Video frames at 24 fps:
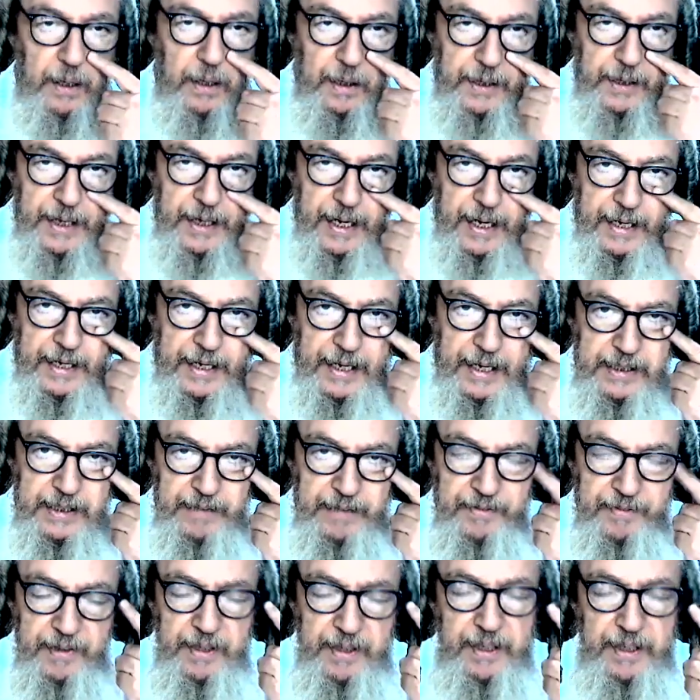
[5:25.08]
Leah
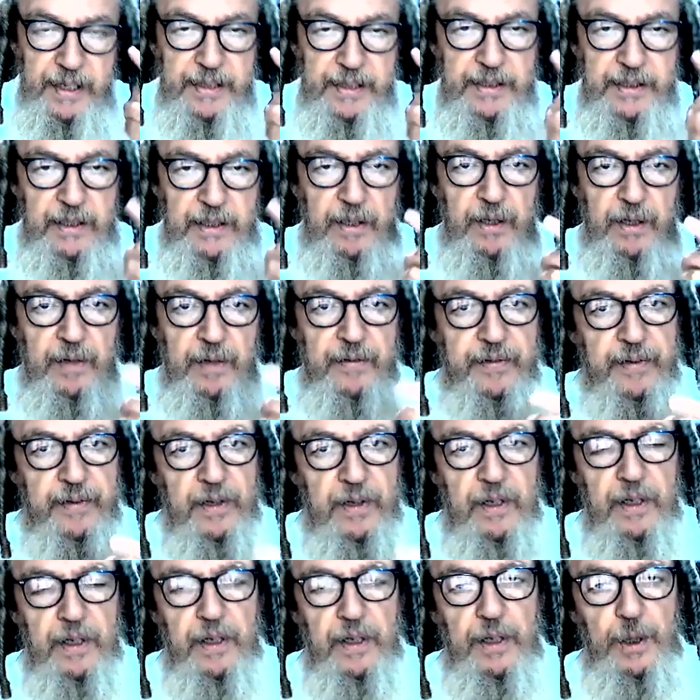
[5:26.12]
Kesef Zov.
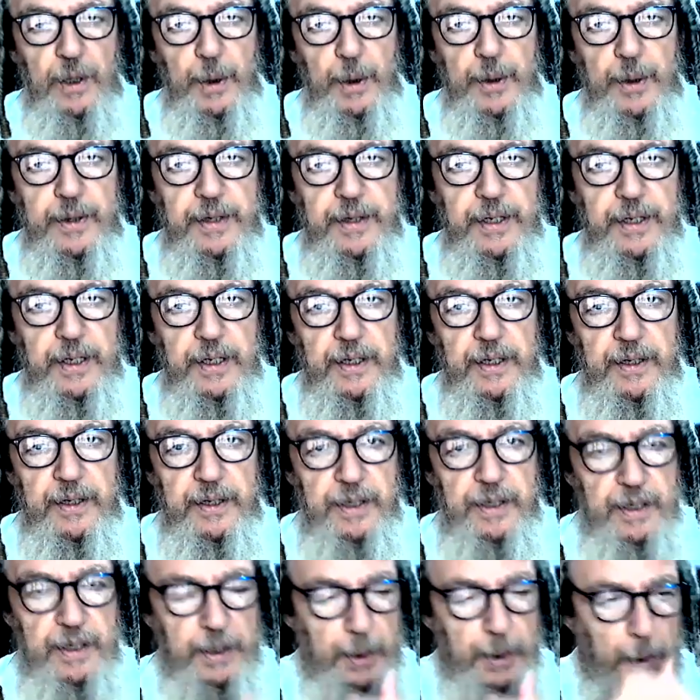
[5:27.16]
the
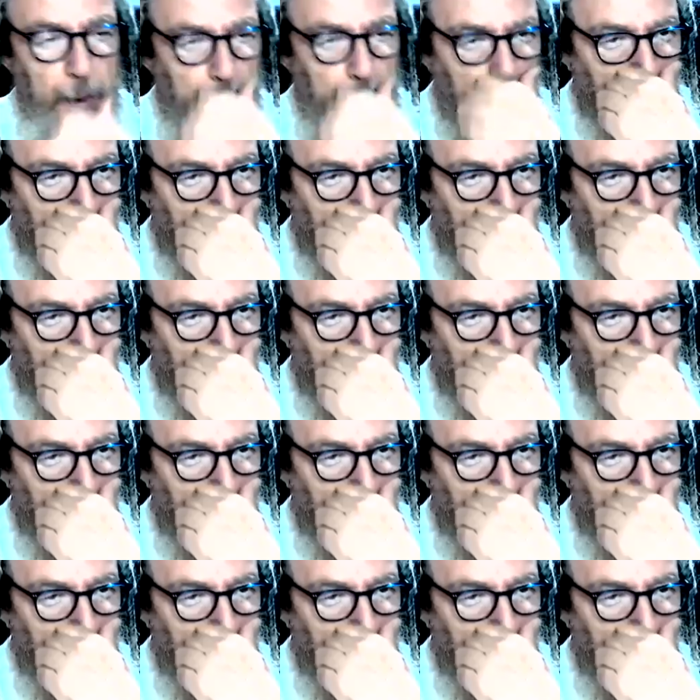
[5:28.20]
the